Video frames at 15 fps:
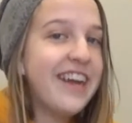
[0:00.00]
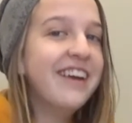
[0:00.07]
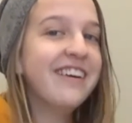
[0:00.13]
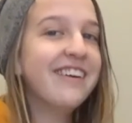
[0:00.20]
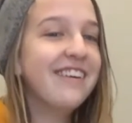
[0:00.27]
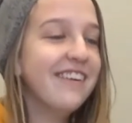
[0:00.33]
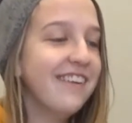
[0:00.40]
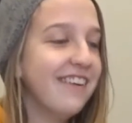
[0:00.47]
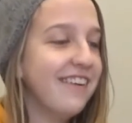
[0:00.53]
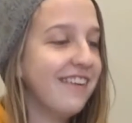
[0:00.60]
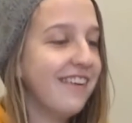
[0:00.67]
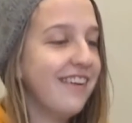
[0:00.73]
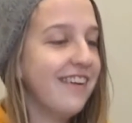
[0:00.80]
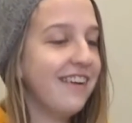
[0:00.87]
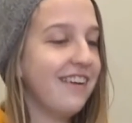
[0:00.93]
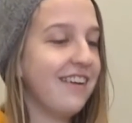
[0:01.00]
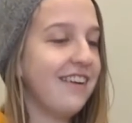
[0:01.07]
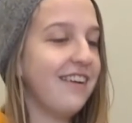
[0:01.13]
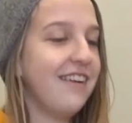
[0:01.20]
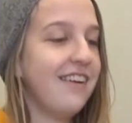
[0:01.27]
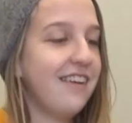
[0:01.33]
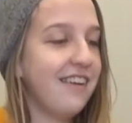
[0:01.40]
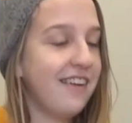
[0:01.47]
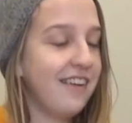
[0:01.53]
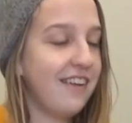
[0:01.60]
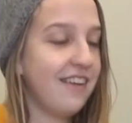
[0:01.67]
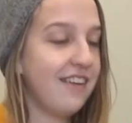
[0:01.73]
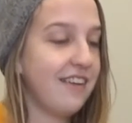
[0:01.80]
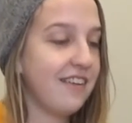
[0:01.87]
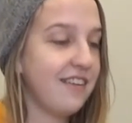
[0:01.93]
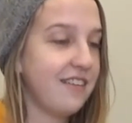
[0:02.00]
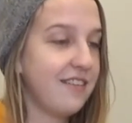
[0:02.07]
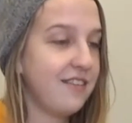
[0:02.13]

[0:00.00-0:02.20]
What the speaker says: (silent)